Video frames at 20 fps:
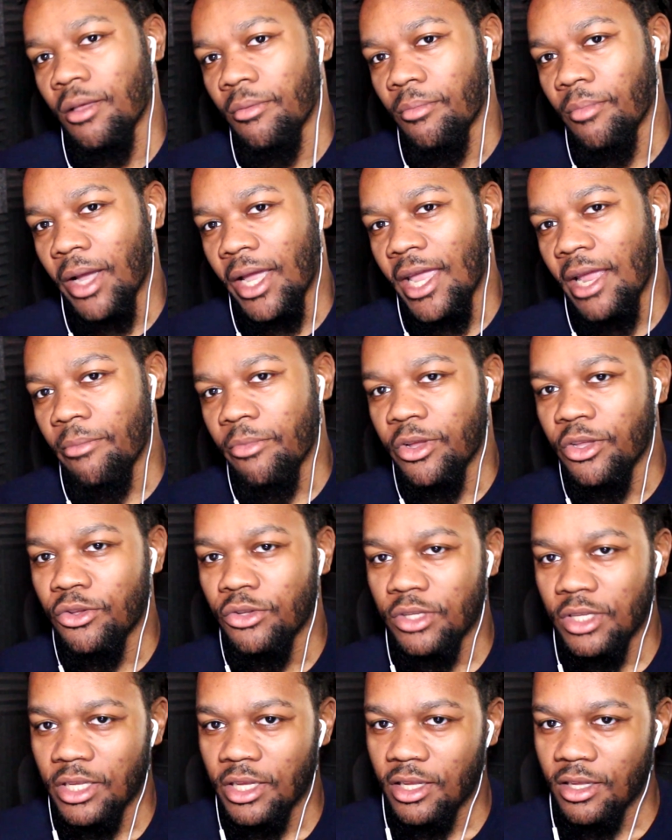my camera
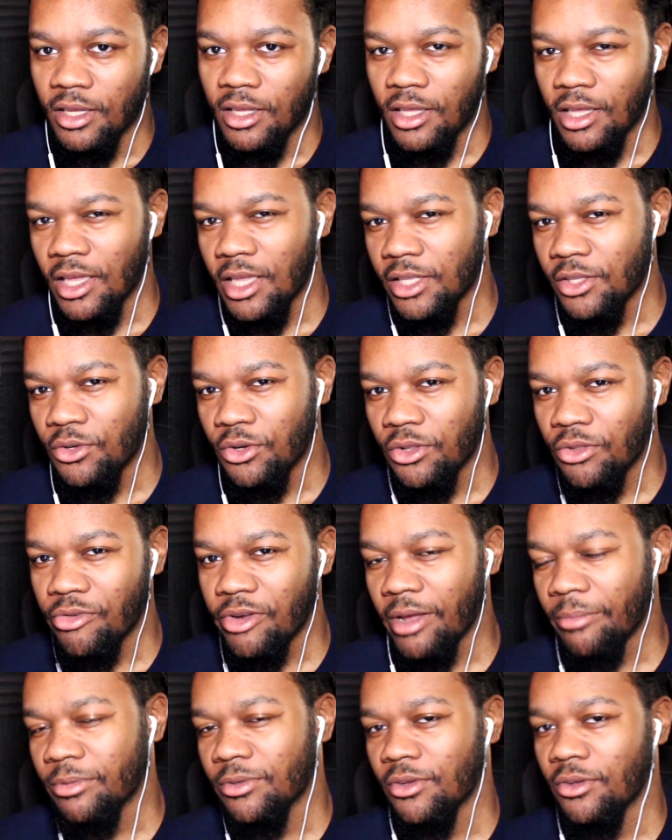usually can get two to
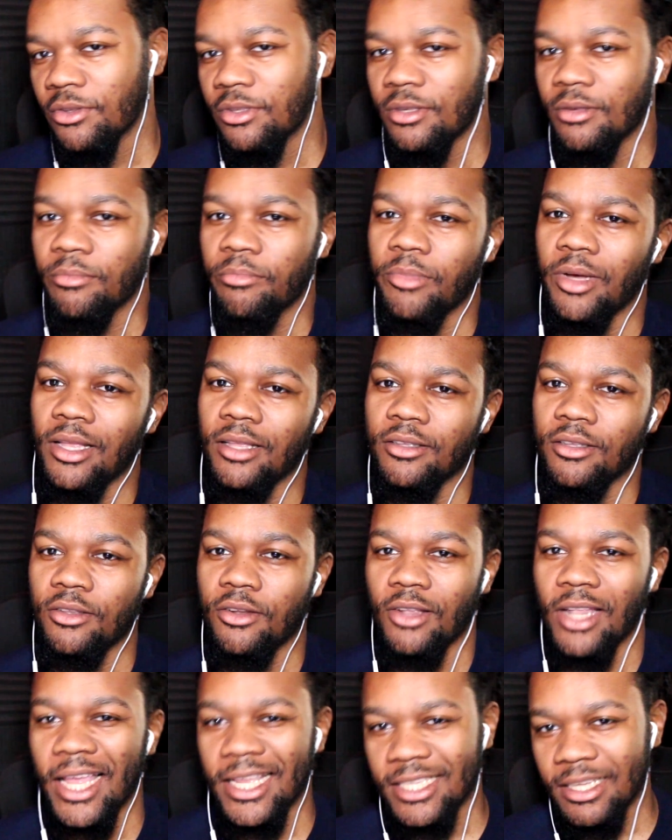three episodes, but you
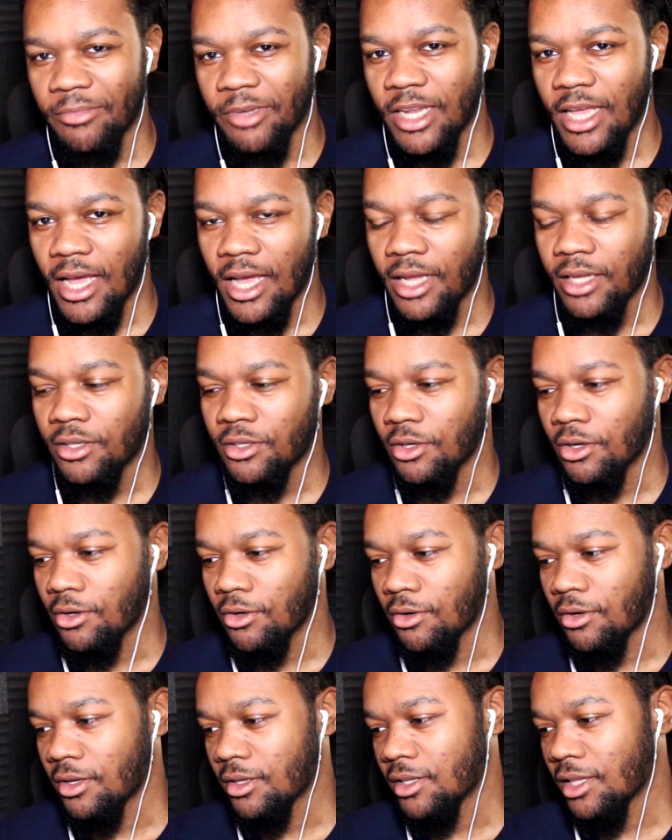know, last time it died,
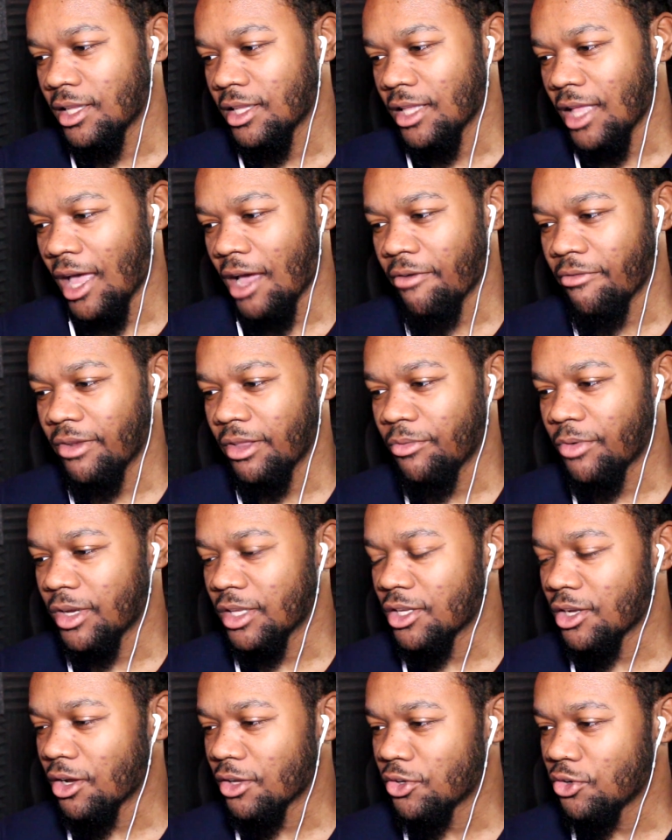so I don't really want
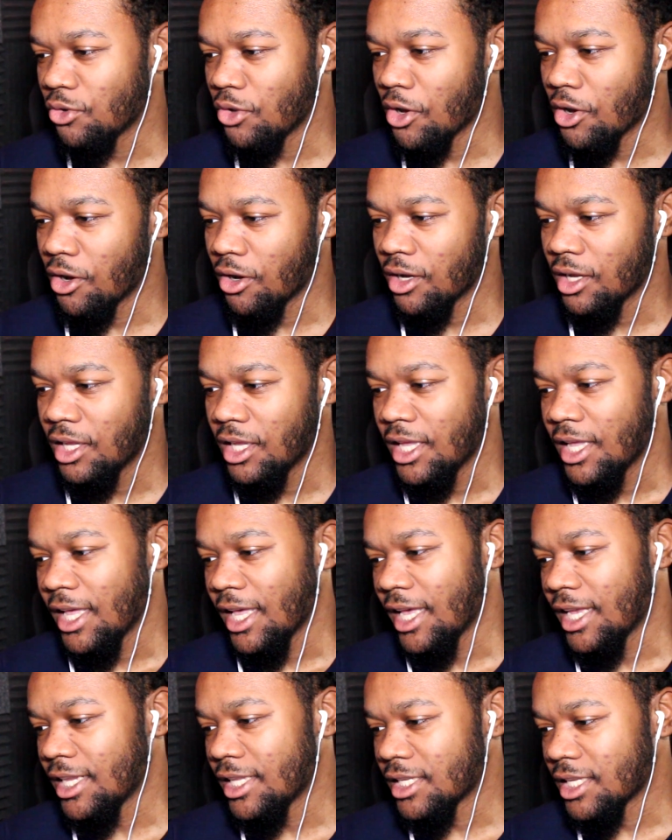to talk too long
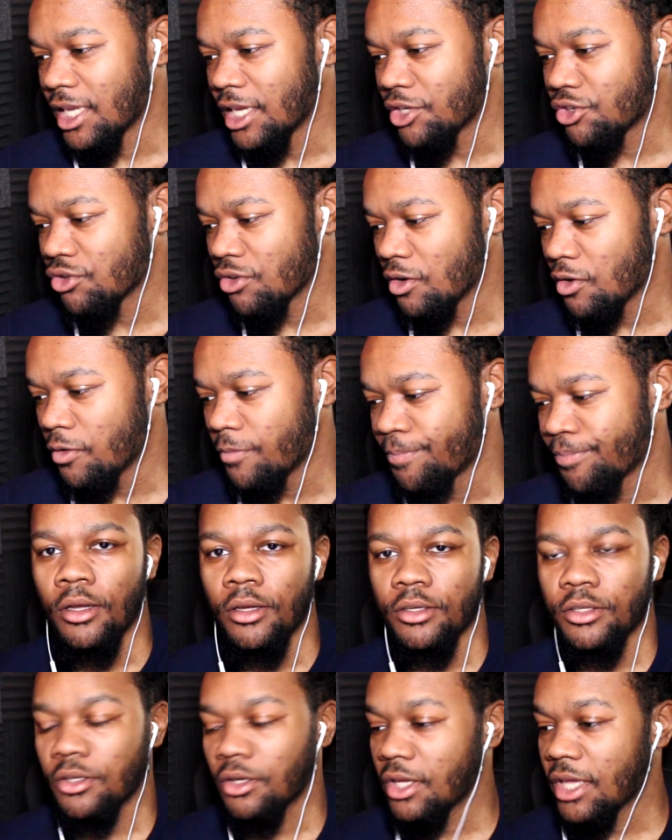in this intro.
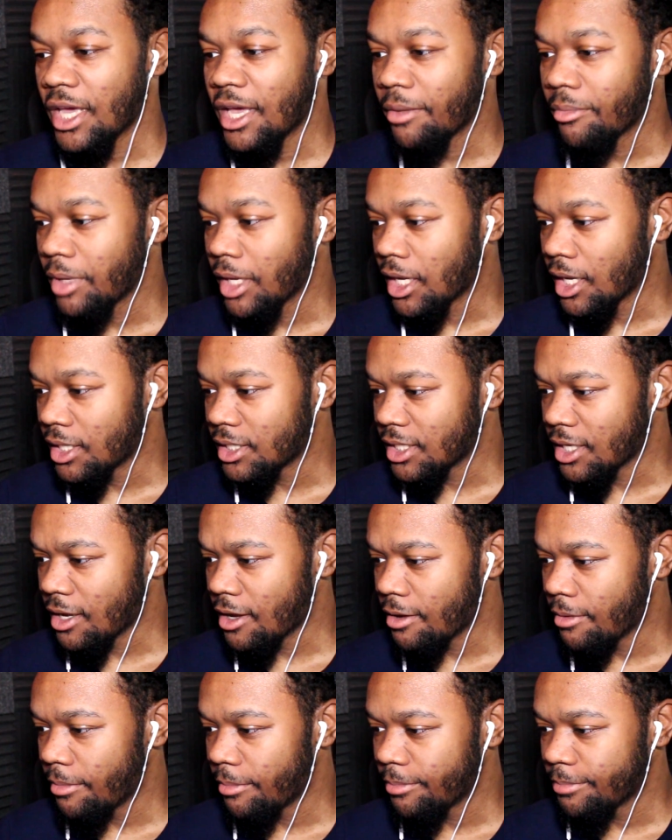So yeah, because
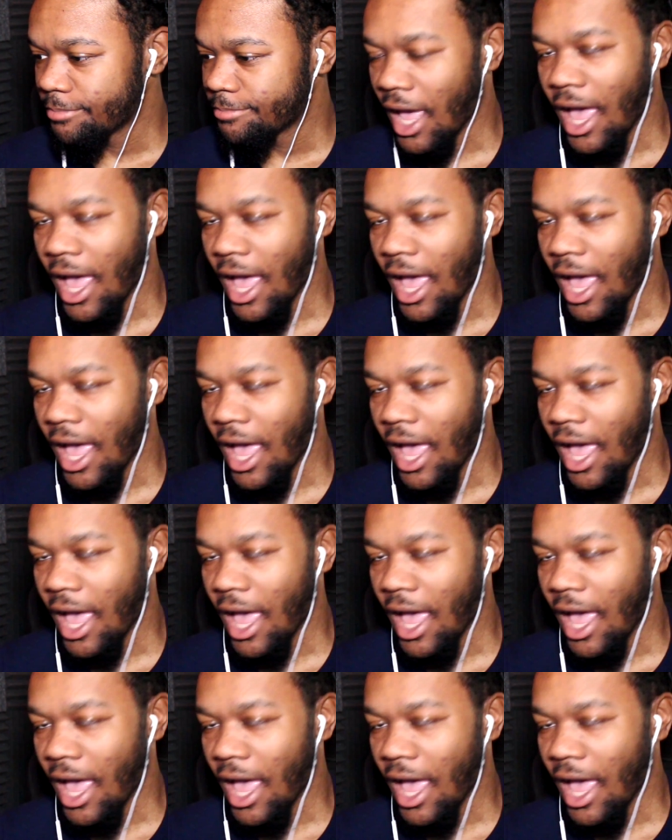um